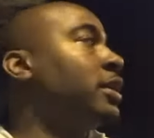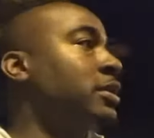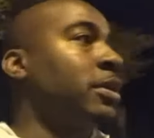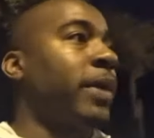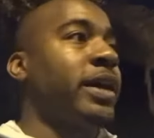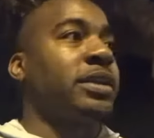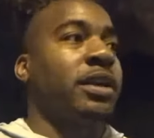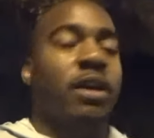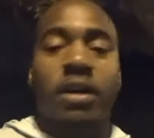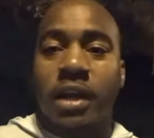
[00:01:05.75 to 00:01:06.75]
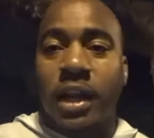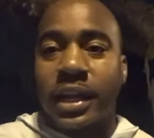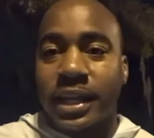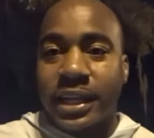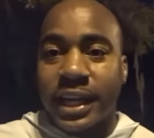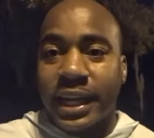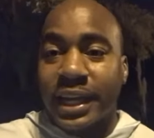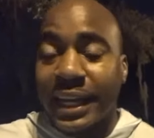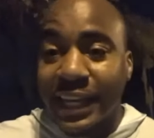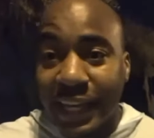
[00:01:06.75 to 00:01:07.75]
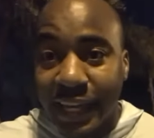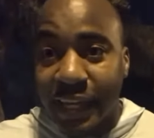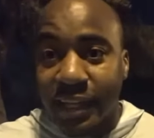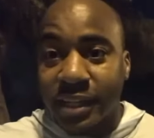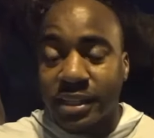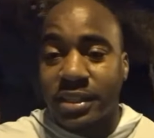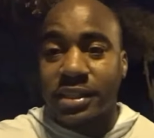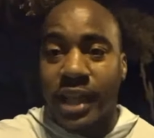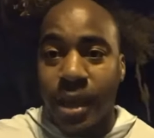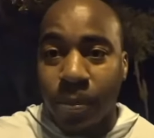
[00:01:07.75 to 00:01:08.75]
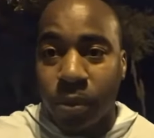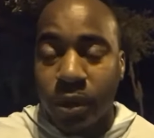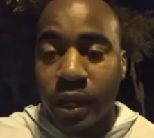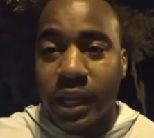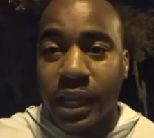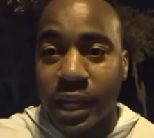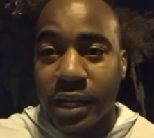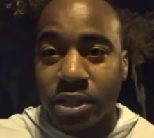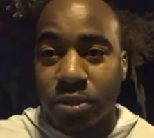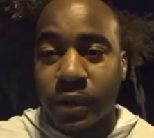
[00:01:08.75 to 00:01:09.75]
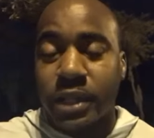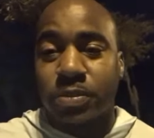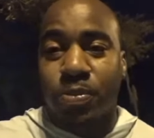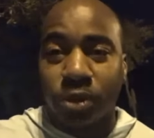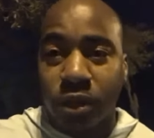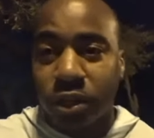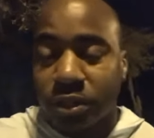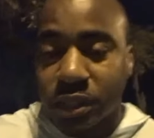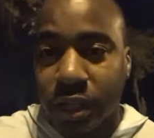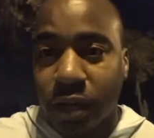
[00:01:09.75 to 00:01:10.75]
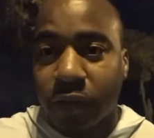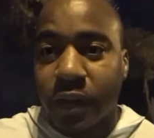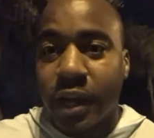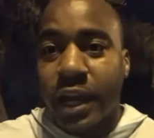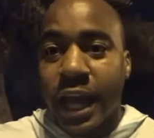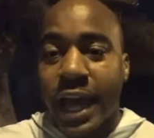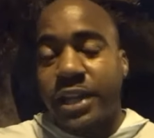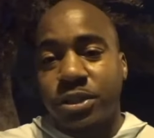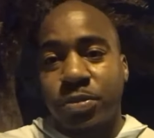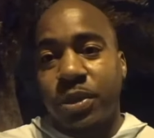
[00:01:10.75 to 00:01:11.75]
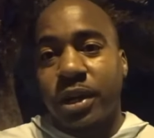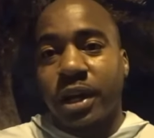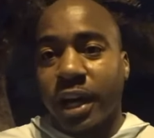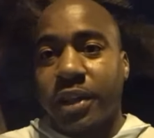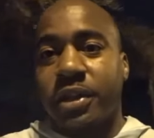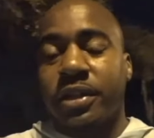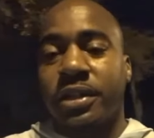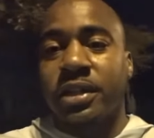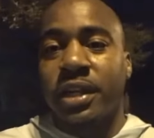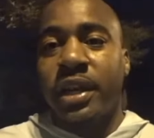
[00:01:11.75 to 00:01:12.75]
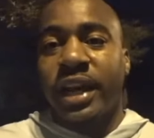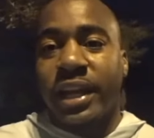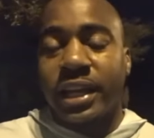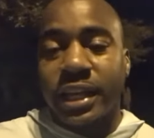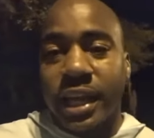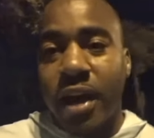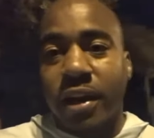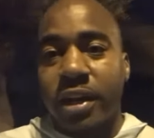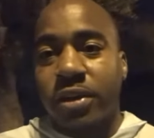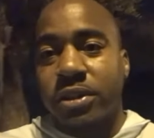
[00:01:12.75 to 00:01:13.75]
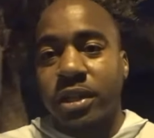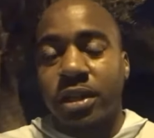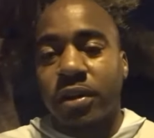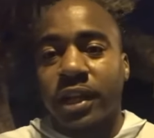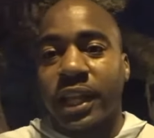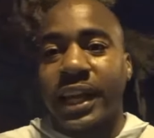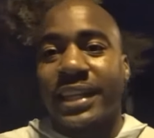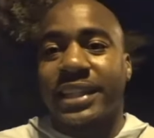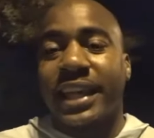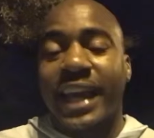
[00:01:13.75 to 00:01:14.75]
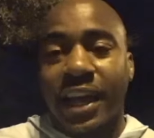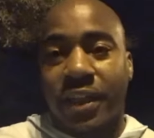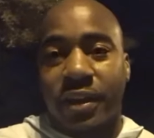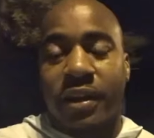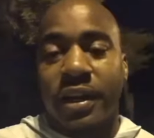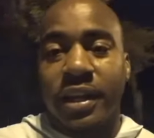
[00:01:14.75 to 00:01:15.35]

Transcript: So I'm asking all y'all out there today, again, stay put, get in the trench, build yourself as you build others, and then y'all can go to the glory land together.